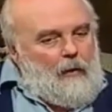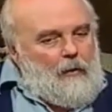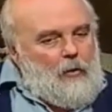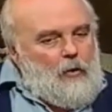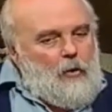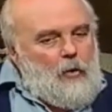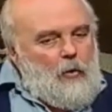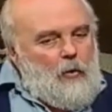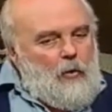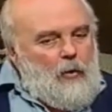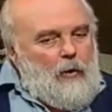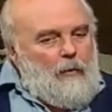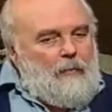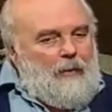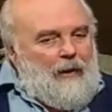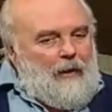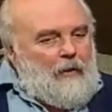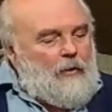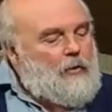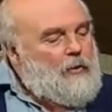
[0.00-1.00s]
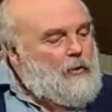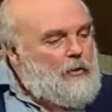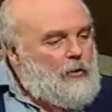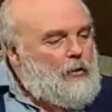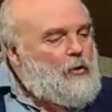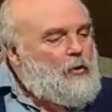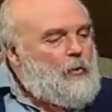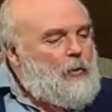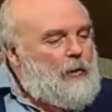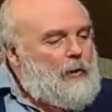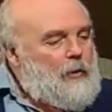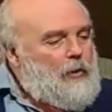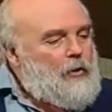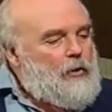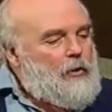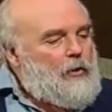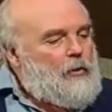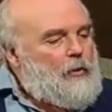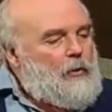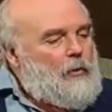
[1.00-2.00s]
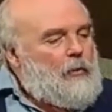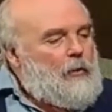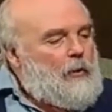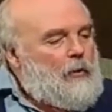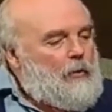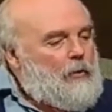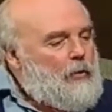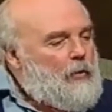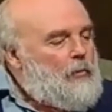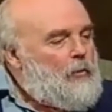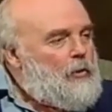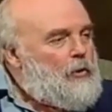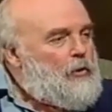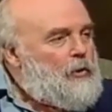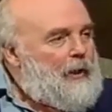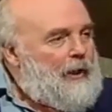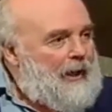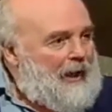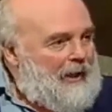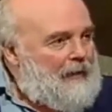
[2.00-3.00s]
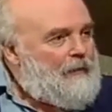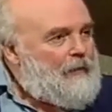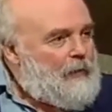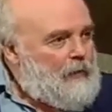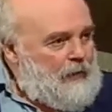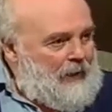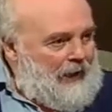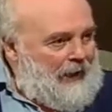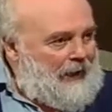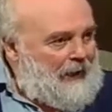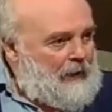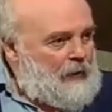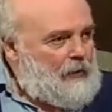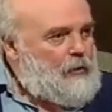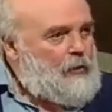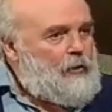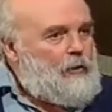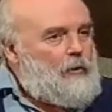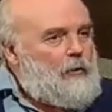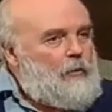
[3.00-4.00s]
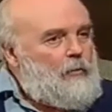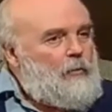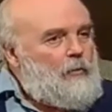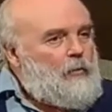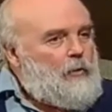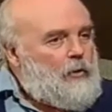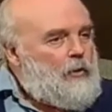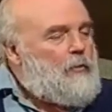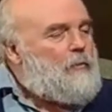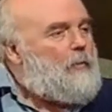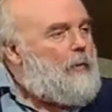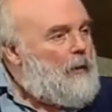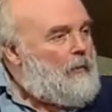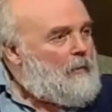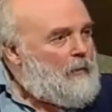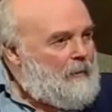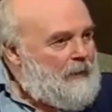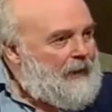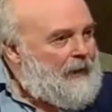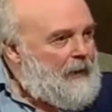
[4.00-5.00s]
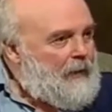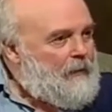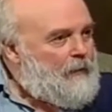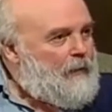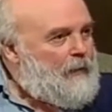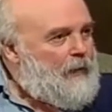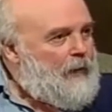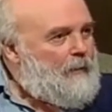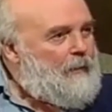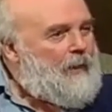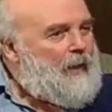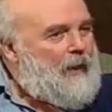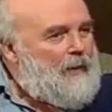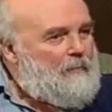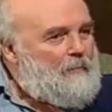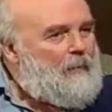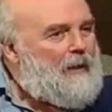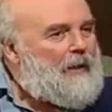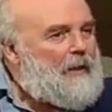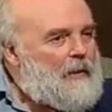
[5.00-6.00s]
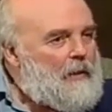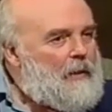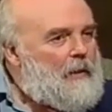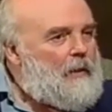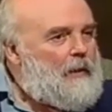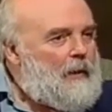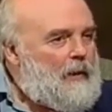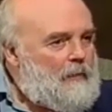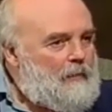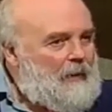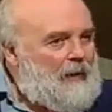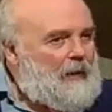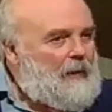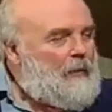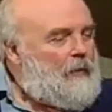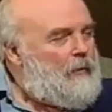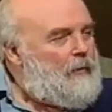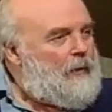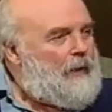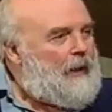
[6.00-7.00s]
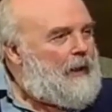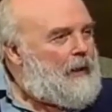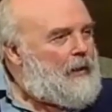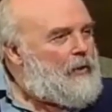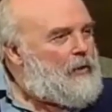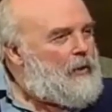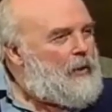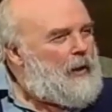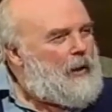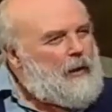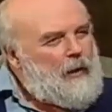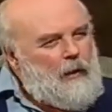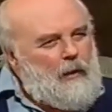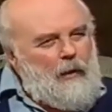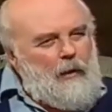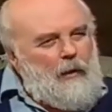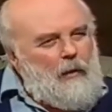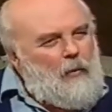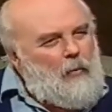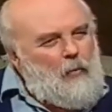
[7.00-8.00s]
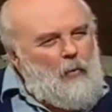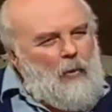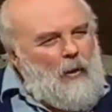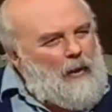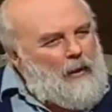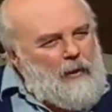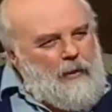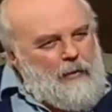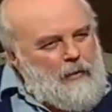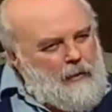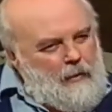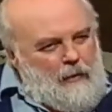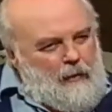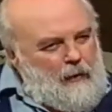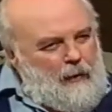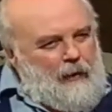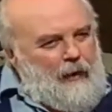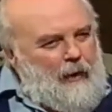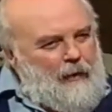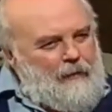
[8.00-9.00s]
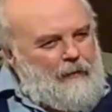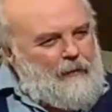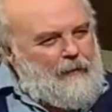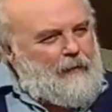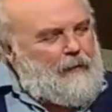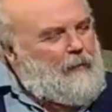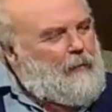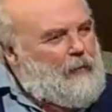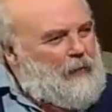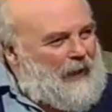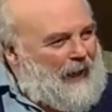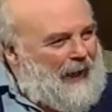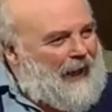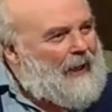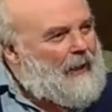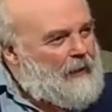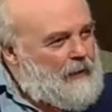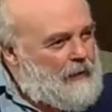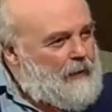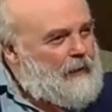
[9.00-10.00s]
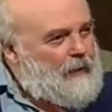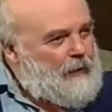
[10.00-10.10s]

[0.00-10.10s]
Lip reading: talk about a situation to which they have a reaction which is problematic for them, and they're puzzling about the reaction. Like, why is it that I've reacted